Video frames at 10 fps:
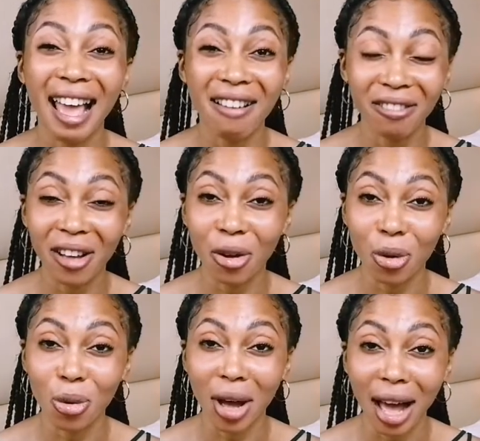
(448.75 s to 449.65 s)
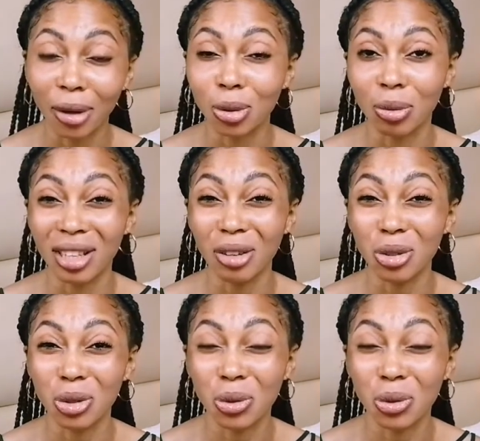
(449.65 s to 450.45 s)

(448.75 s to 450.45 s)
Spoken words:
ever go out without